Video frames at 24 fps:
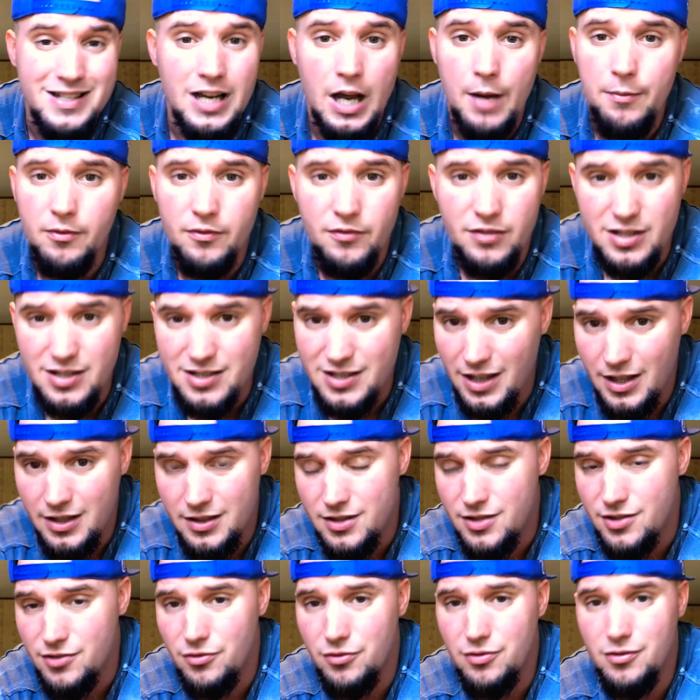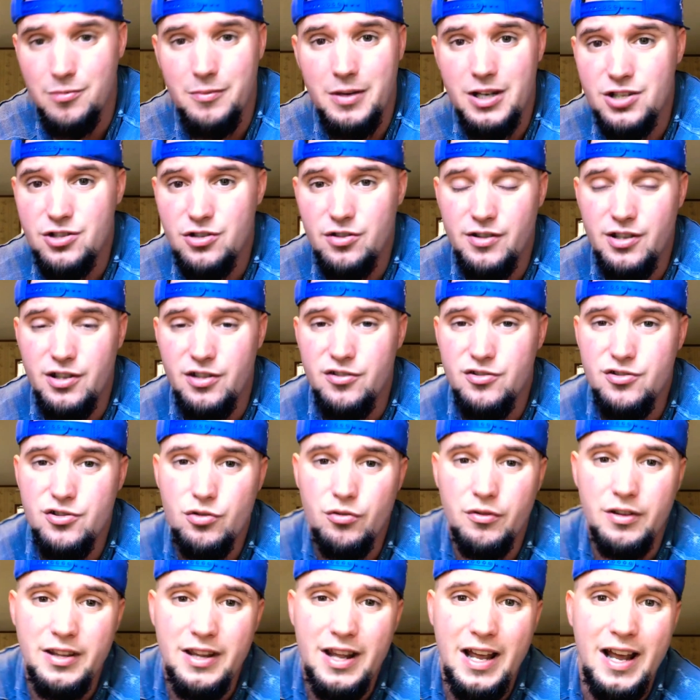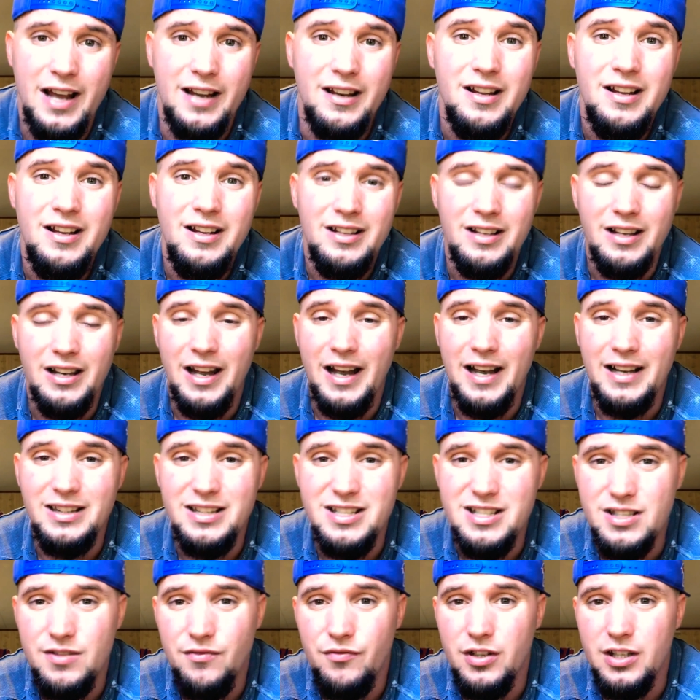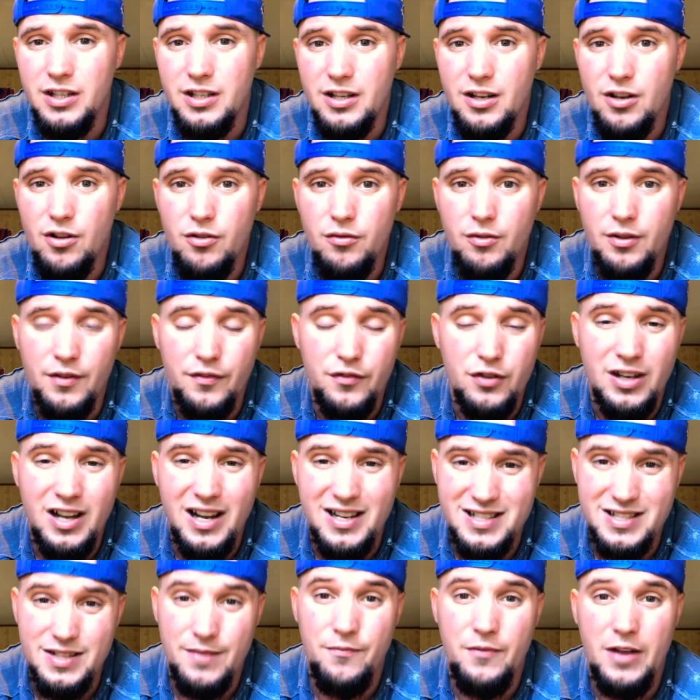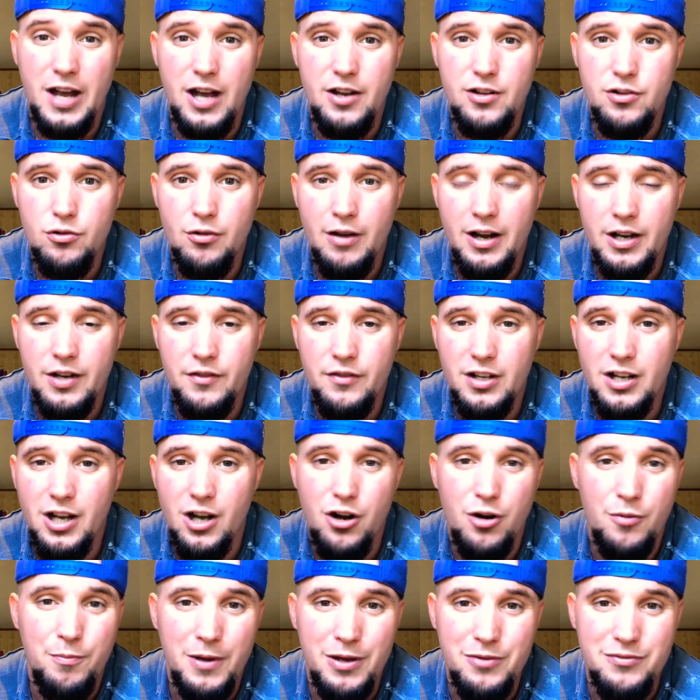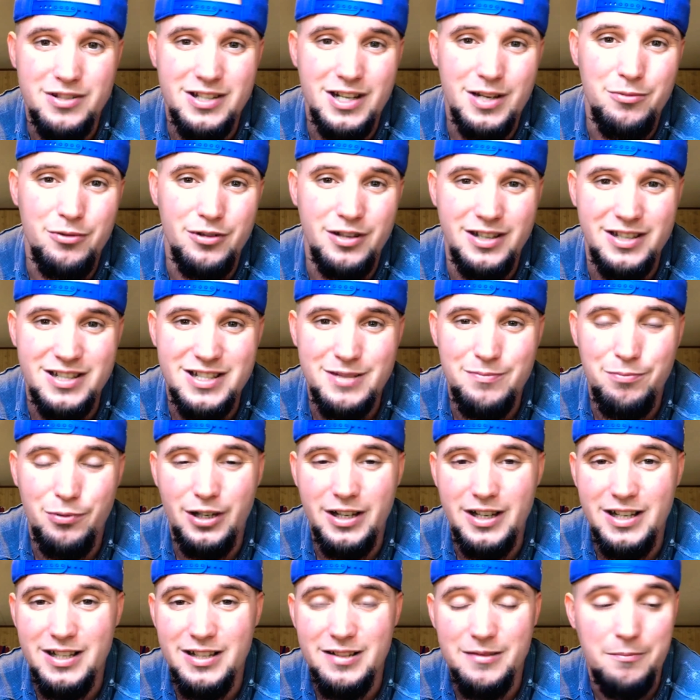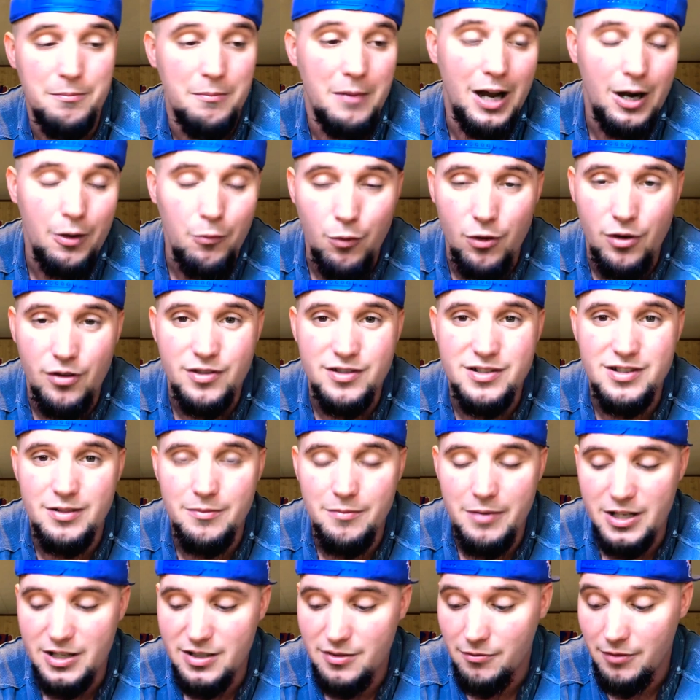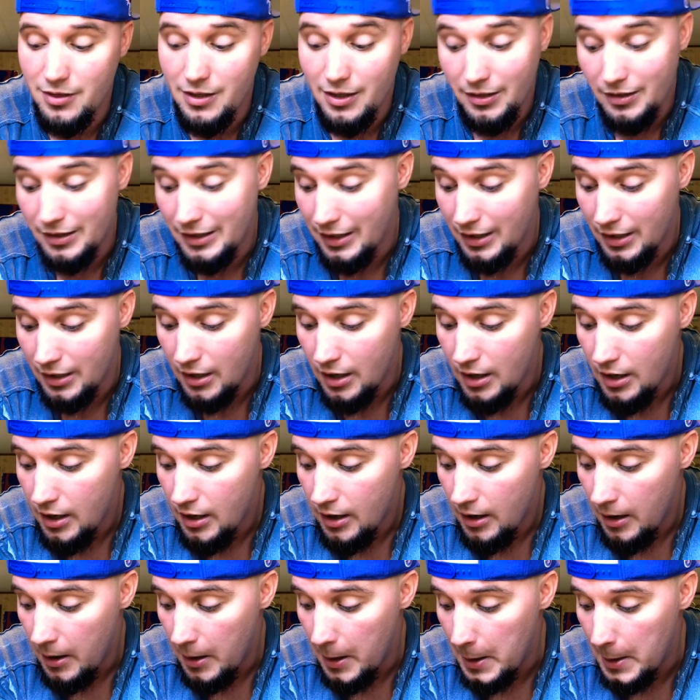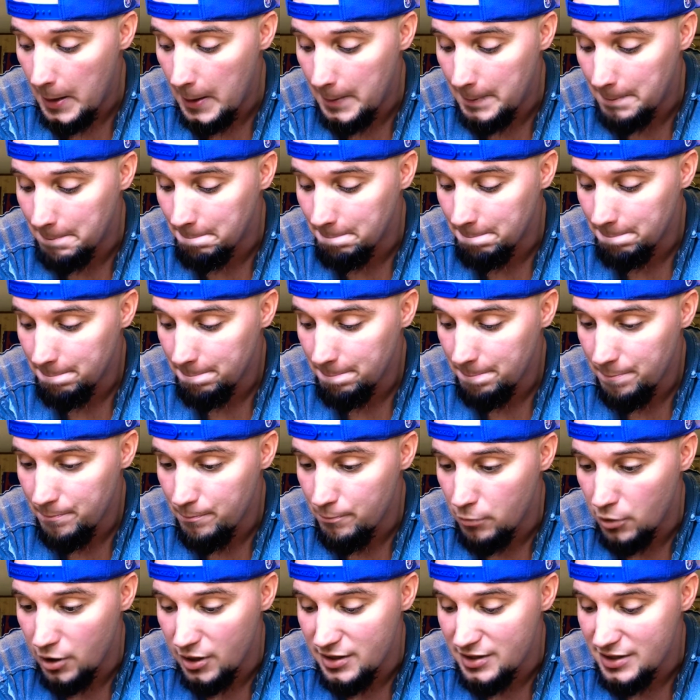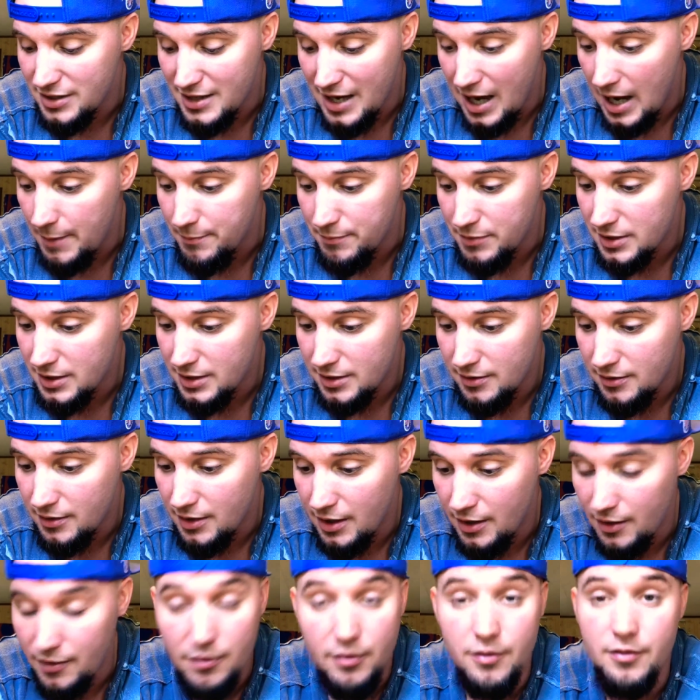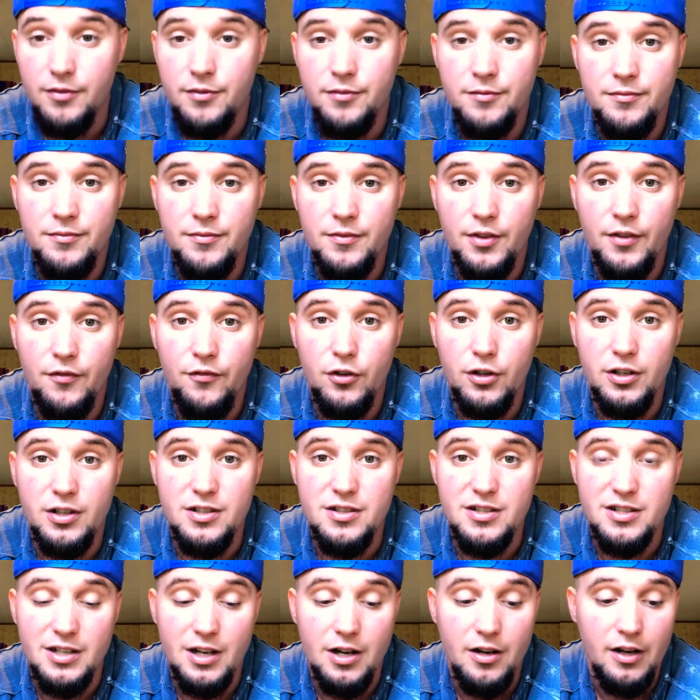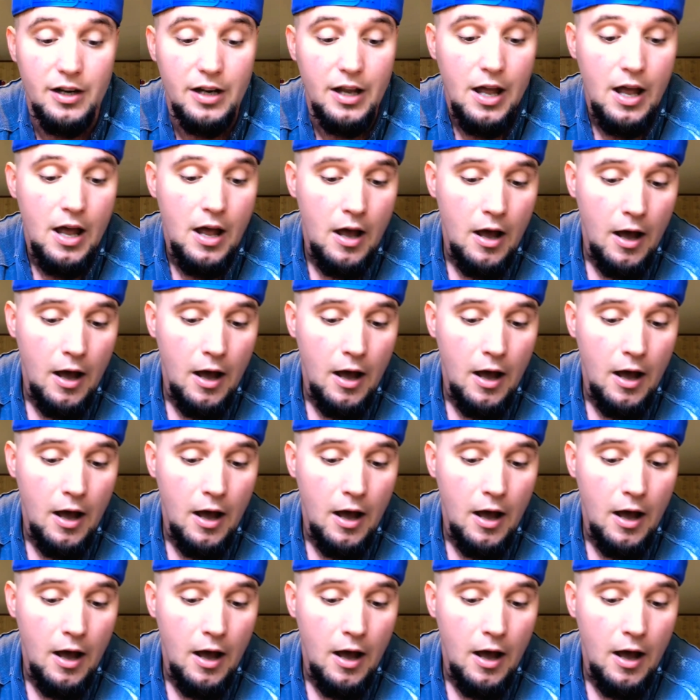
type of anxiety disorder, make sure that you join that. Like this video if you got some value out of it. I hope I was able to explain it in my words the best way I can. Um, brain zaps, yeah, they're they're freaking scary.